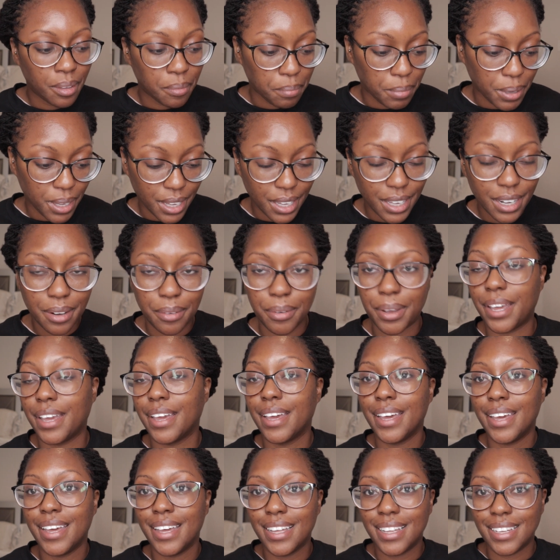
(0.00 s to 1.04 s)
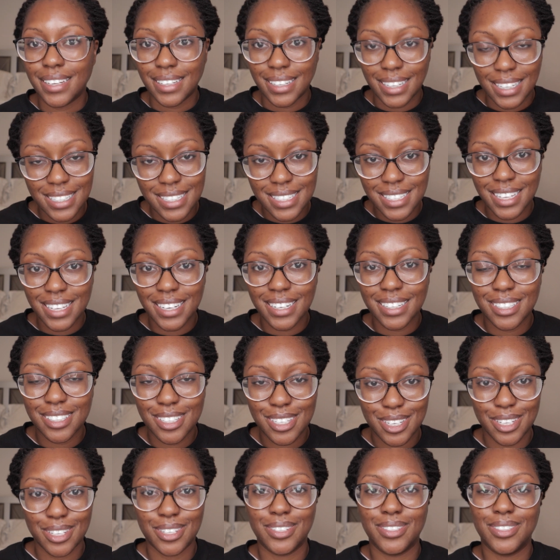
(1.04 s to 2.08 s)
But anyway, let's get
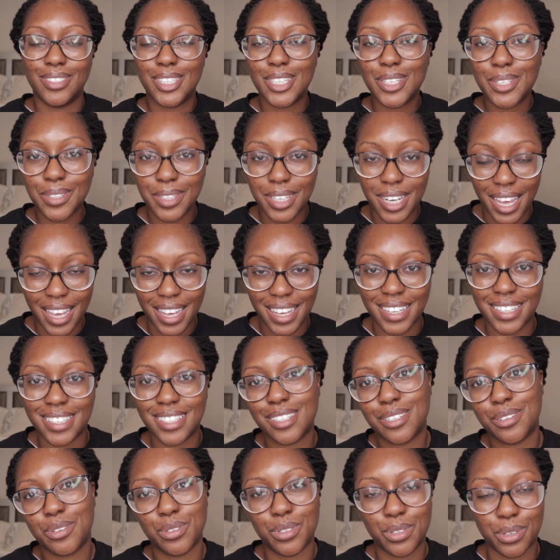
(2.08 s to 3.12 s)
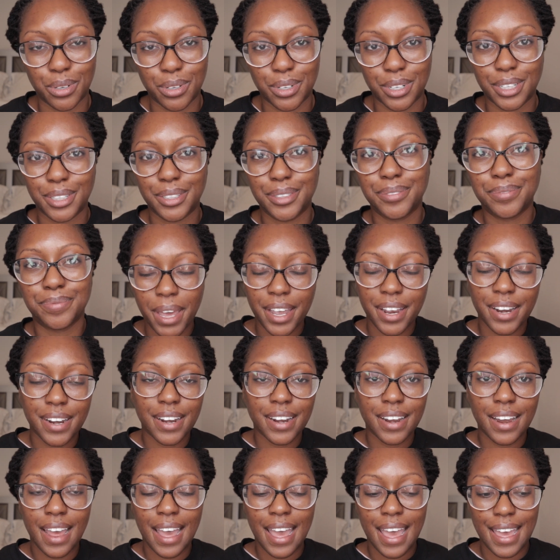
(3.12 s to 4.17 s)
into today's tutorial. My
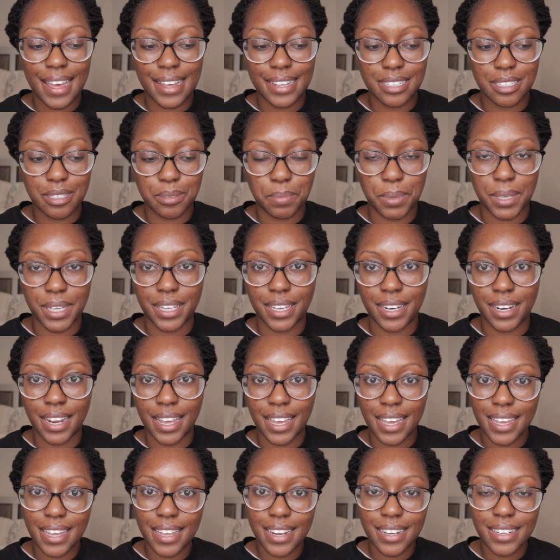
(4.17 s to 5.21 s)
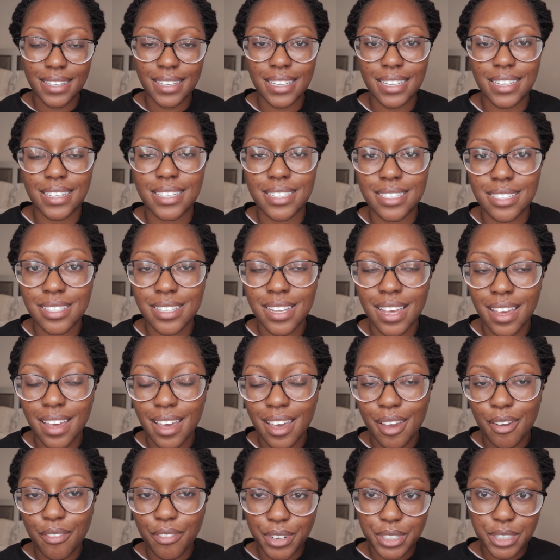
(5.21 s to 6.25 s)
hair has been in these
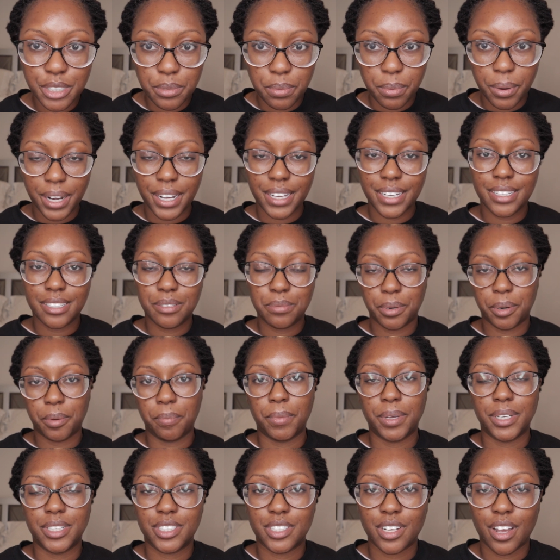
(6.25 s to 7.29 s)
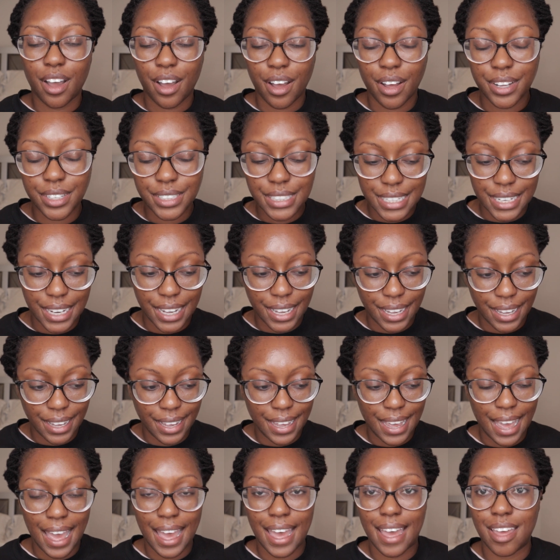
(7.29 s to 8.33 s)
French braids pretty much all
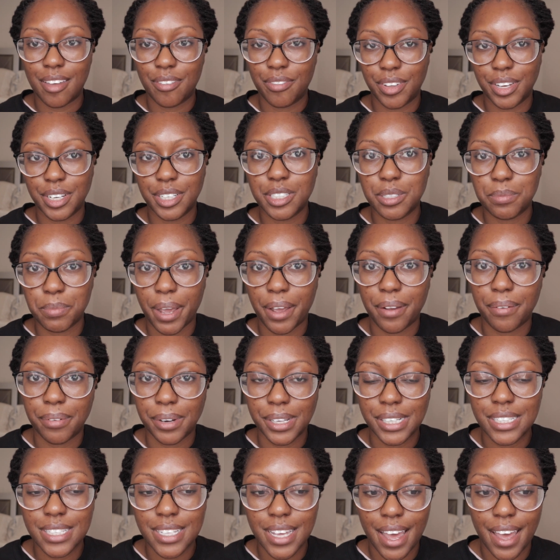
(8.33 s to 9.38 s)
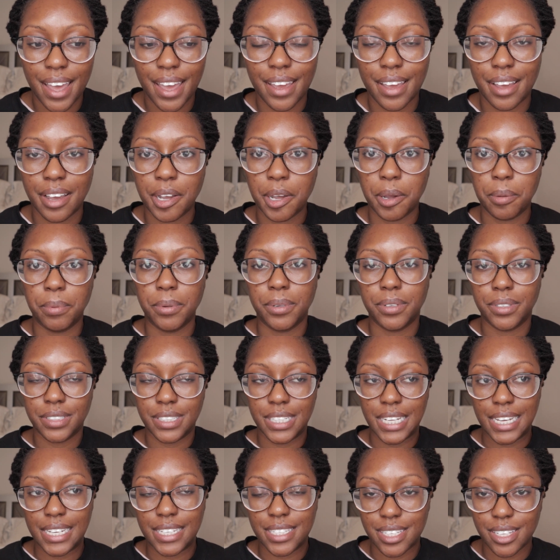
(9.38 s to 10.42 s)
day. I finished my retie a couple of
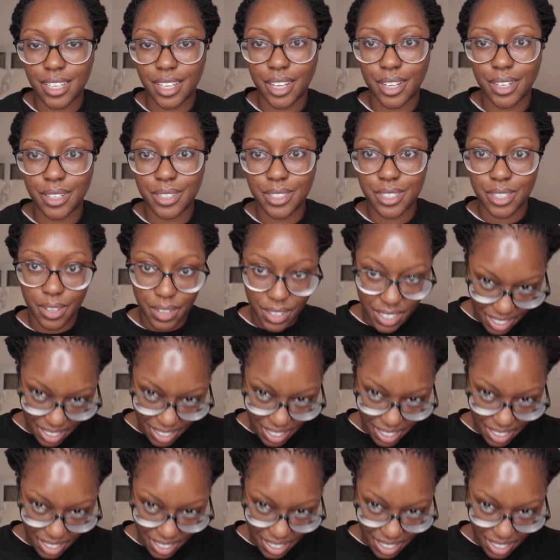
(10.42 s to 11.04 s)
days ago, so